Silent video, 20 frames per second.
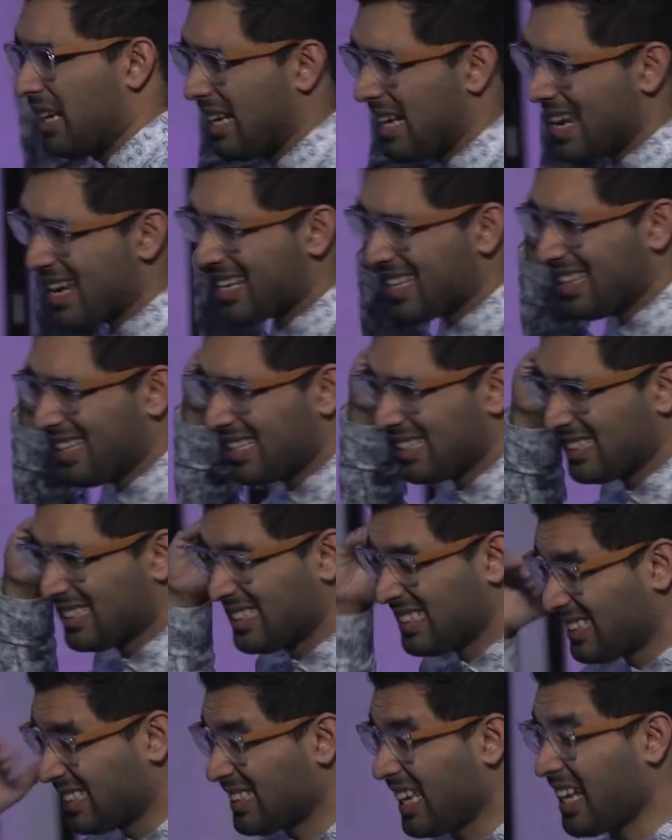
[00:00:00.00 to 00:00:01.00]
let the
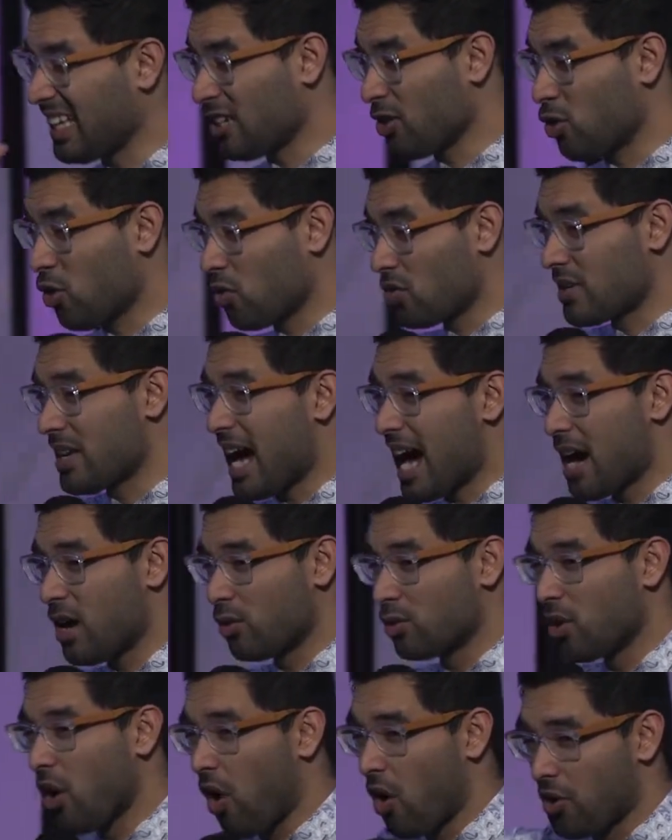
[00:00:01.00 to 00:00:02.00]
sun go
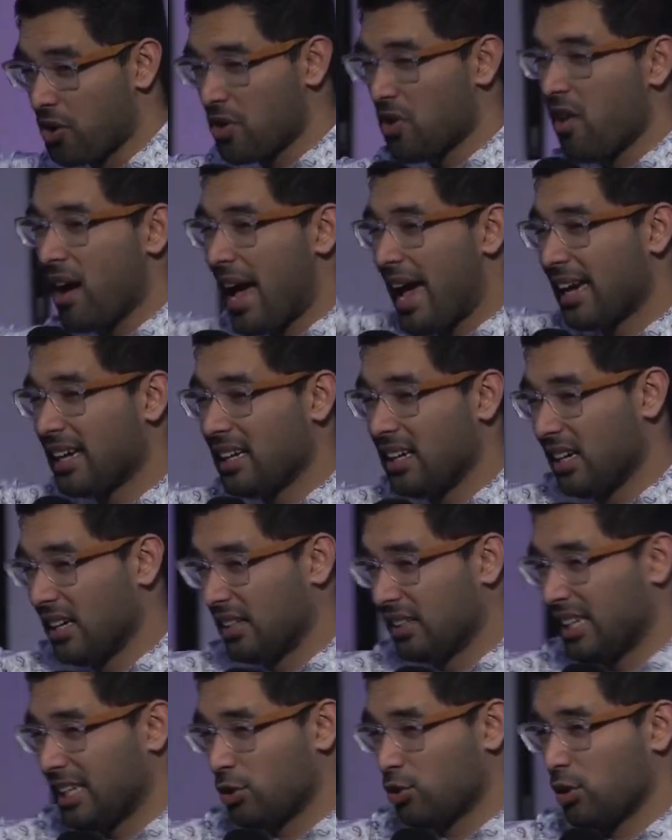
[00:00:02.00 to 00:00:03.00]
down on your anger.
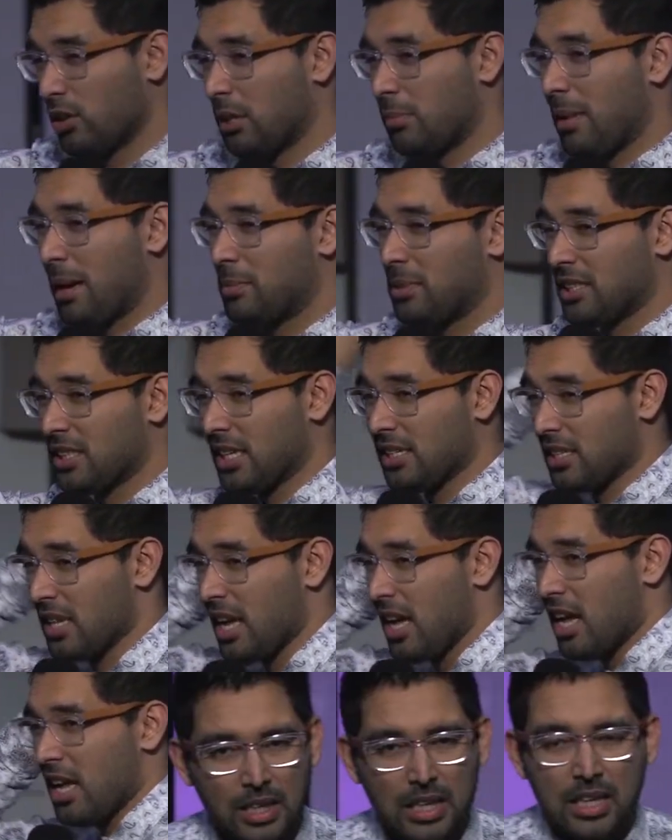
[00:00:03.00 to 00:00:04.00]
That's what the Bible says.
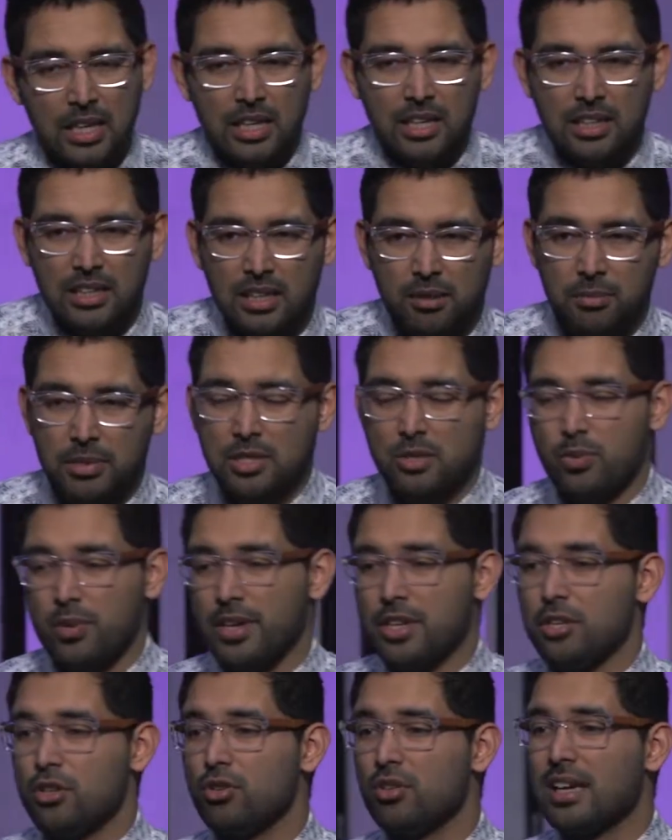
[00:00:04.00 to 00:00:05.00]
That means
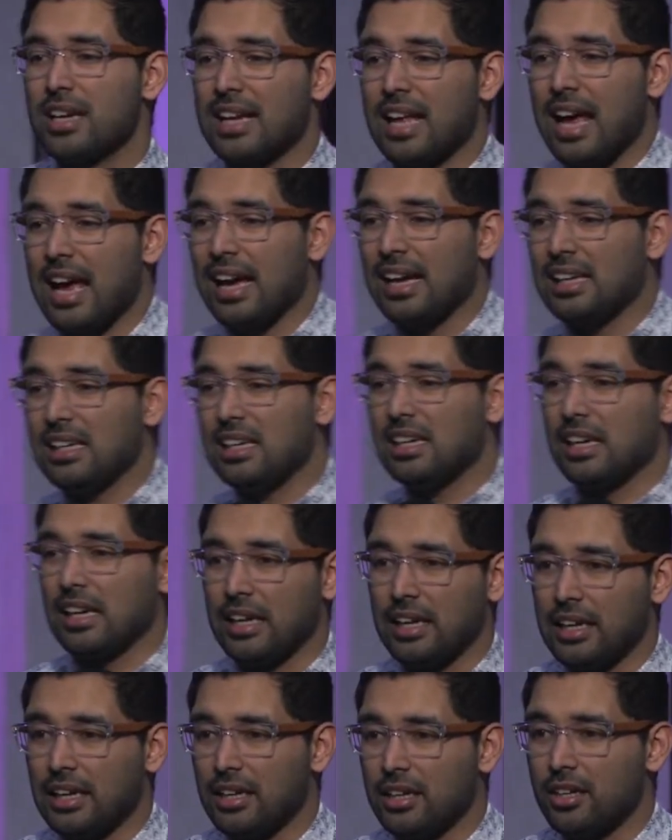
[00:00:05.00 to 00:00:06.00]
when you get
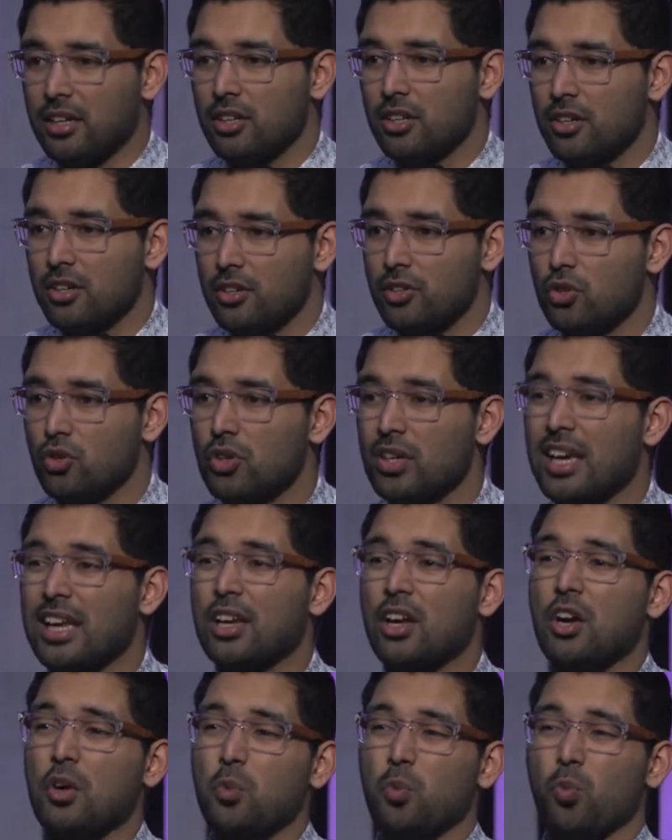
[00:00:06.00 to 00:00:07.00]
angry, you
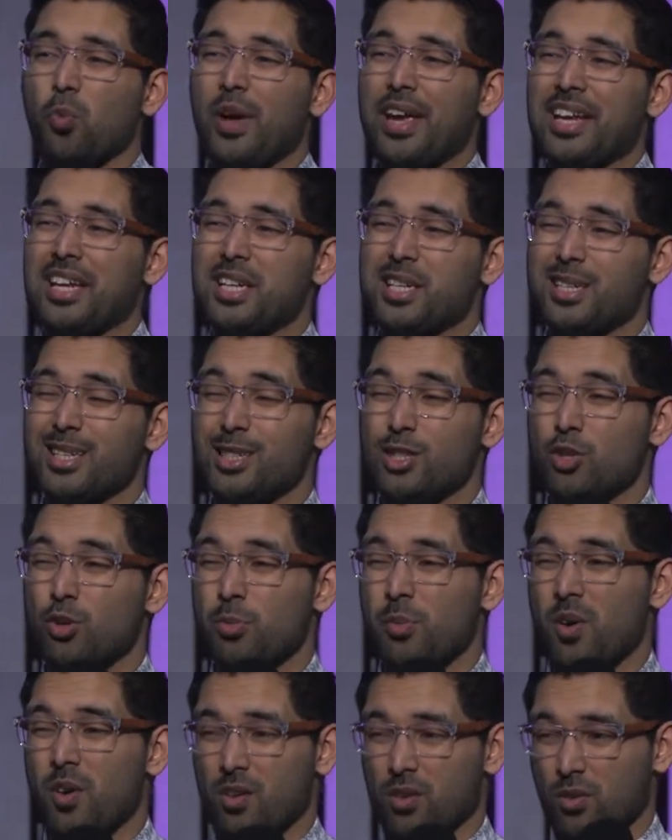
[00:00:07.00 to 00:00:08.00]
cannot wait till
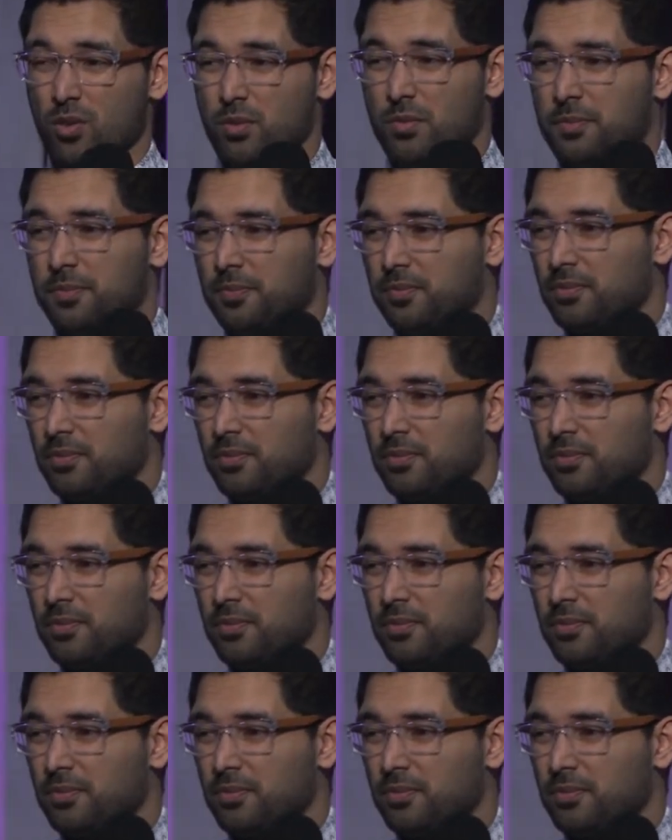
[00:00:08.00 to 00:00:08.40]
tomorrow.